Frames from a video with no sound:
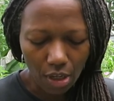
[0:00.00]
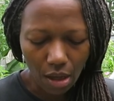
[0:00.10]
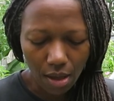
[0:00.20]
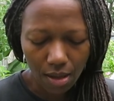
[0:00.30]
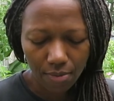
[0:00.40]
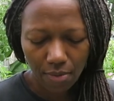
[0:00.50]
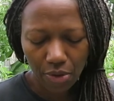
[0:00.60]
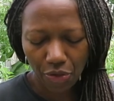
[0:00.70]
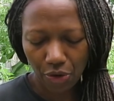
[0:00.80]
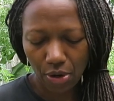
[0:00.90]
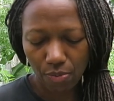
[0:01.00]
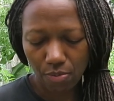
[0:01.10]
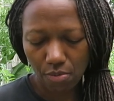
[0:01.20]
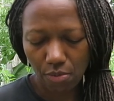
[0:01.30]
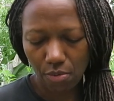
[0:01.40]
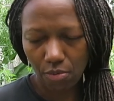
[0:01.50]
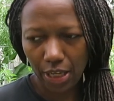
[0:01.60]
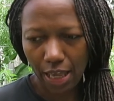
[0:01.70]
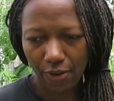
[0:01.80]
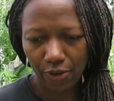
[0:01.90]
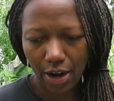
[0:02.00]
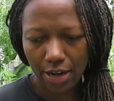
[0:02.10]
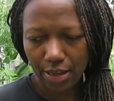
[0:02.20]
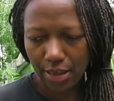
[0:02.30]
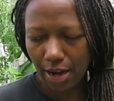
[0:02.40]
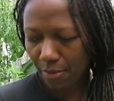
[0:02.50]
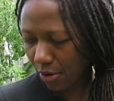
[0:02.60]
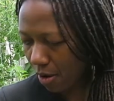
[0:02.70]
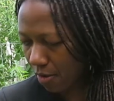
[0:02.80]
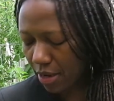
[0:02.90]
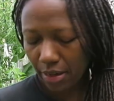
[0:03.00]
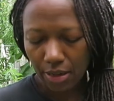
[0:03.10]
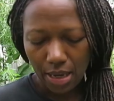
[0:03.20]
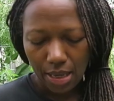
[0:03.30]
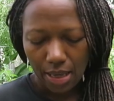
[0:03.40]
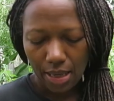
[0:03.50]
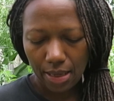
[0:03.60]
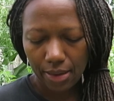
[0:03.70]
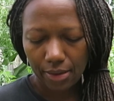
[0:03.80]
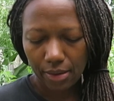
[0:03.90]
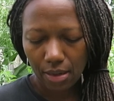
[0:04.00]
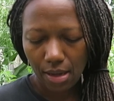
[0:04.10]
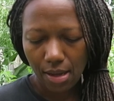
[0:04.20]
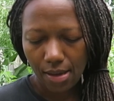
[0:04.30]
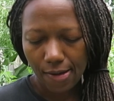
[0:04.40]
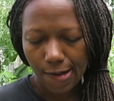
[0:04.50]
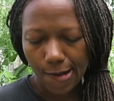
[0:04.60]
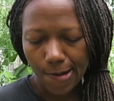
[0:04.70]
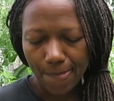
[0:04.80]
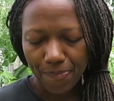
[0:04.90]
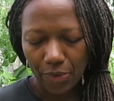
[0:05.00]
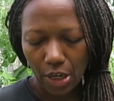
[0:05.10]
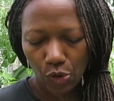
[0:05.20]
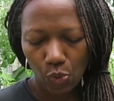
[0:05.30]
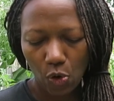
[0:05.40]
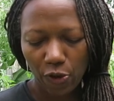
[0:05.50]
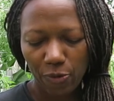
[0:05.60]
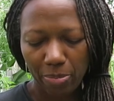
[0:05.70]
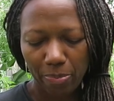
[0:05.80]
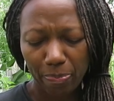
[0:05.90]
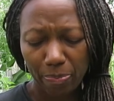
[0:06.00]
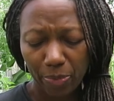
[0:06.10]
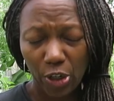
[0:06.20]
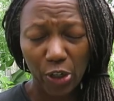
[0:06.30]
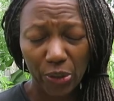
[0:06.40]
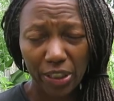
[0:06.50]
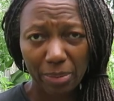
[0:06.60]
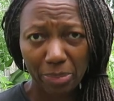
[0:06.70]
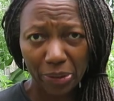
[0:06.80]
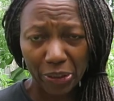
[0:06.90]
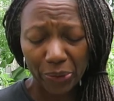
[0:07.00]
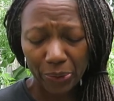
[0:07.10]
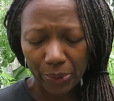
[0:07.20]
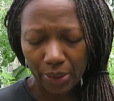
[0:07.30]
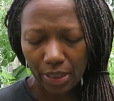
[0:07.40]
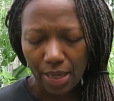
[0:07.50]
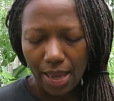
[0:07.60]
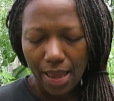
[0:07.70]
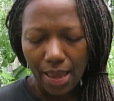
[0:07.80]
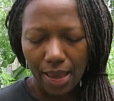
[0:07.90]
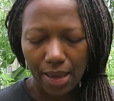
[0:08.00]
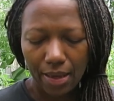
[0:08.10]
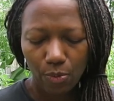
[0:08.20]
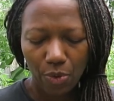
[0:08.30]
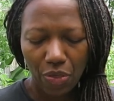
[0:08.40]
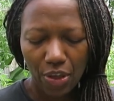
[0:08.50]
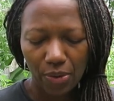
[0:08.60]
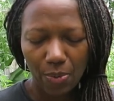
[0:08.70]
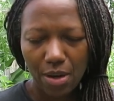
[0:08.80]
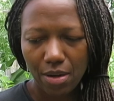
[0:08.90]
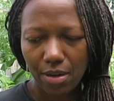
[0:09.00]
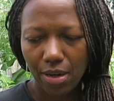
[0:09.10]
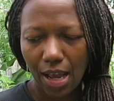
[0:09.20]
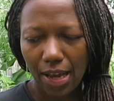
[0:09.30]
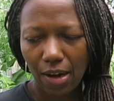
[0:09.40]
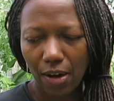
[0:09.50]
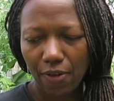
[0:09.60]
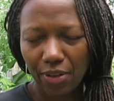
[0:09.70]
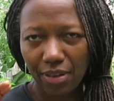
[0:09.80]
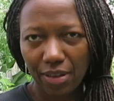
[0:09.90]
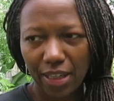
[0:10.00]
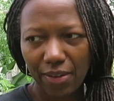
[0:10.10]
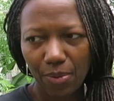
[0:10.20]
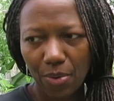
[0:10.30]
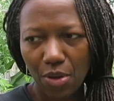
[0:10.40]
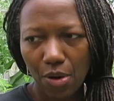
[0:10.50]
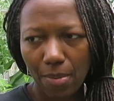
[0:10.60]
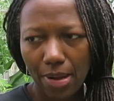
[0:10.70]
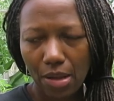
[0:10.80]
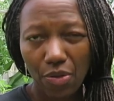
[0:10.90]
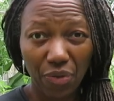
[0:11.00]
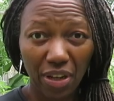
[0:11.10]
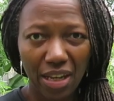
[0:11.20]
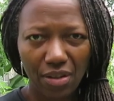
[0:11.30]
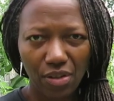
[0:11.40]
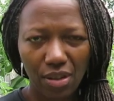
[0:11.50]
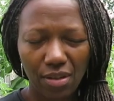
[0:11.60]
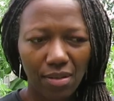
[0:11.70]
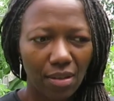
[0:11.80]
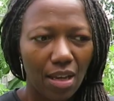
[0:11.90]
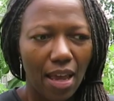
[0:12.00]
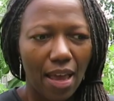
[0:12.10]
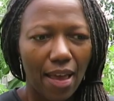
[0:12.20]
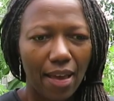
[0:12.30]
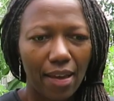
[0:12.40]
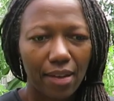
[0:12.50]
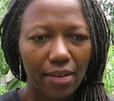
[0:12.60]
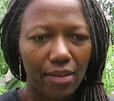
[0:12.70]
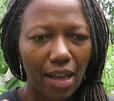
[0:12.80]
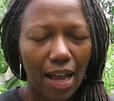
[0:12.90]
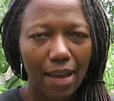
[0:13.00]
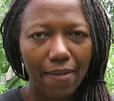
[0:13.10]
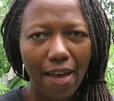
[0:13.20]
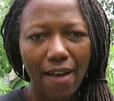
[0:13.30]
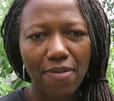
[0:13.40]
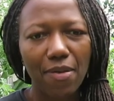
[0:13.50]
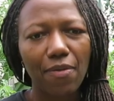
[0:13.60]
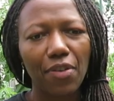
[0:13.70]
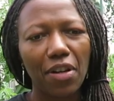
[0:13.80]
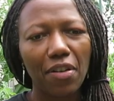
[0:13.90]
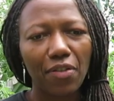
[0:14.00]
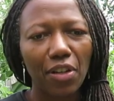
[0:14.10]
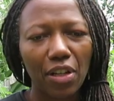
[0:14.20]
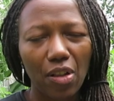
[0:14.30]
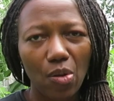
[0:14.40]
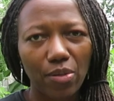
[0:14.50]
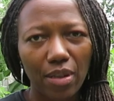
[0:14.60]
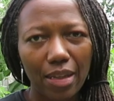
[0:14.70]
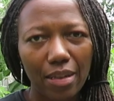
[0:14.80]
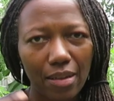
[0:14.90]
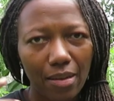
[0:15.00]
The third kale variety that I'm growing is a dwarf curly blue, and with this one I harvest the leaves when they're about 3 inches, and I have them very, very closely,